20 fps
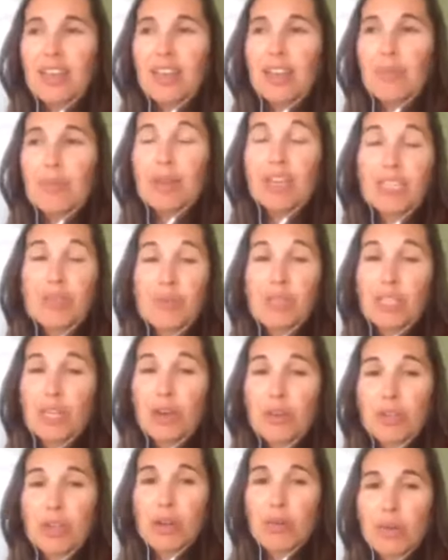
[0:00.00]
and because we
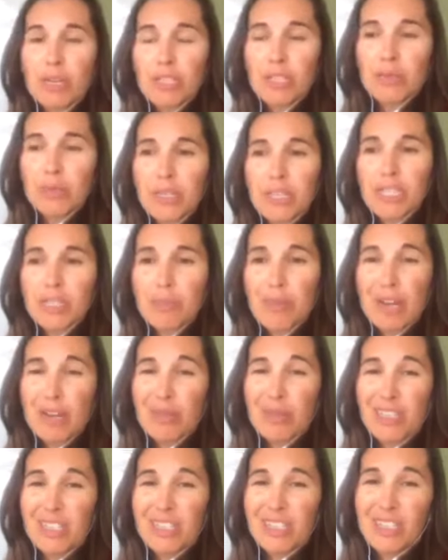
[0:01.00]
don't know what to expect,
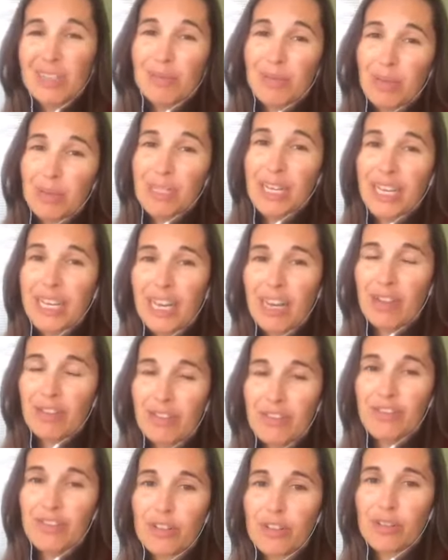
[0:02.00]
we sometimes take it out on the
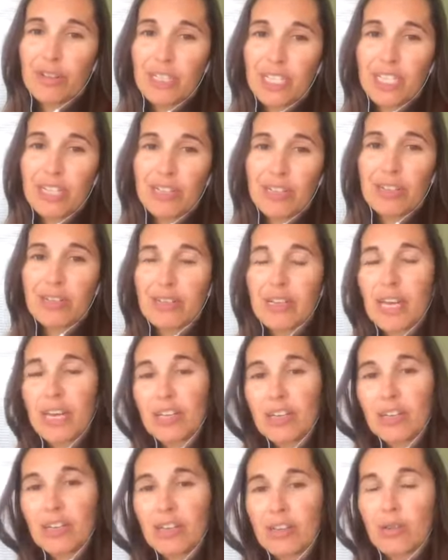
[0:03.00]
food, either
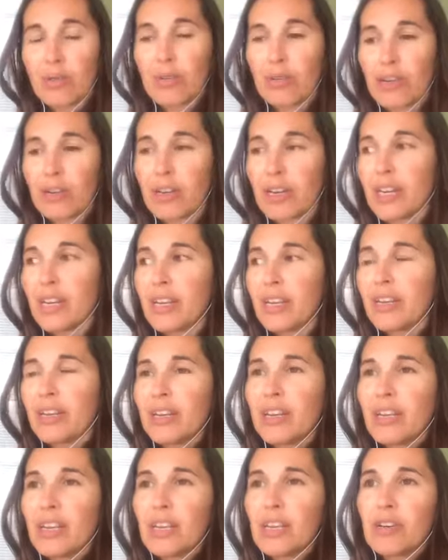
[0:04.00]
under or
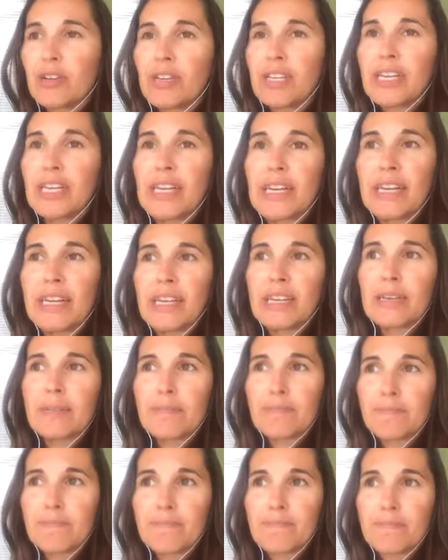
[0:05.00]
you know
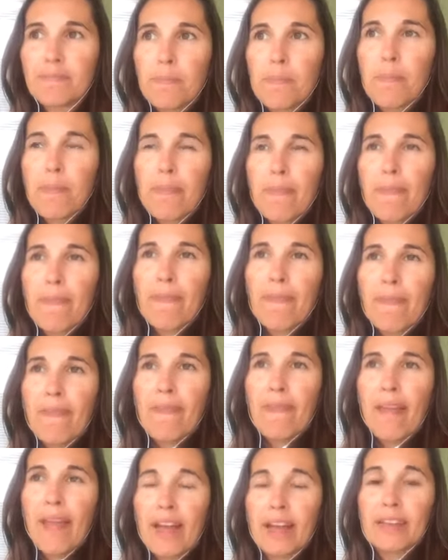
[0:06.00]
eating
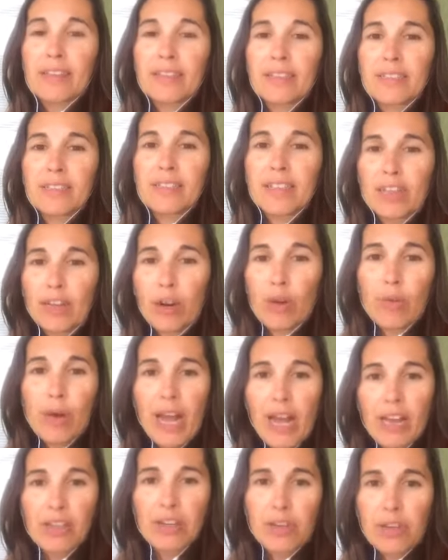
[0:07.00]
as like a
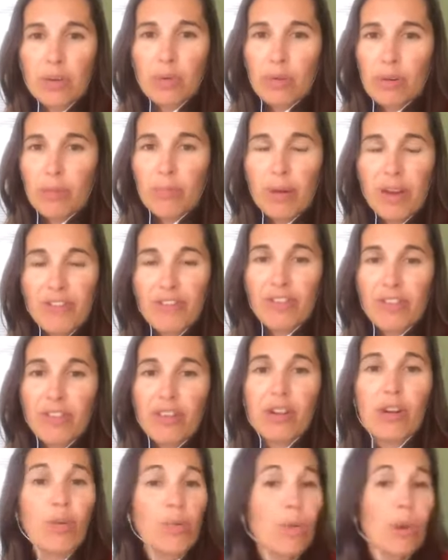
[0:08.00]
grounder or a buffer
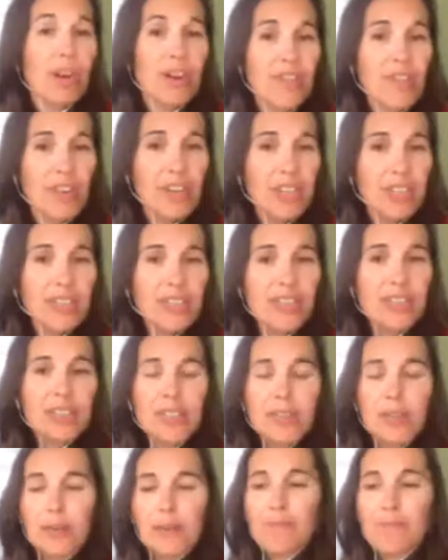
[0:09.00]
or whatever it is.
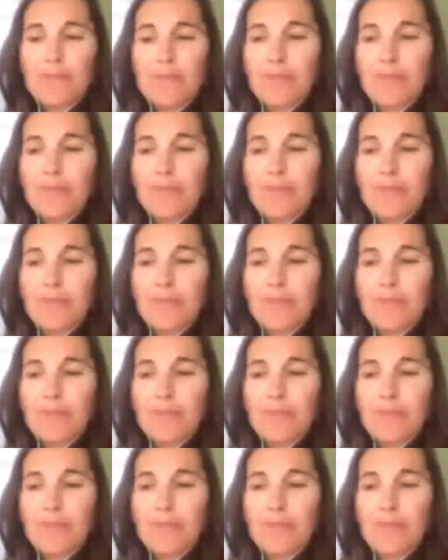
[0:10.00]
So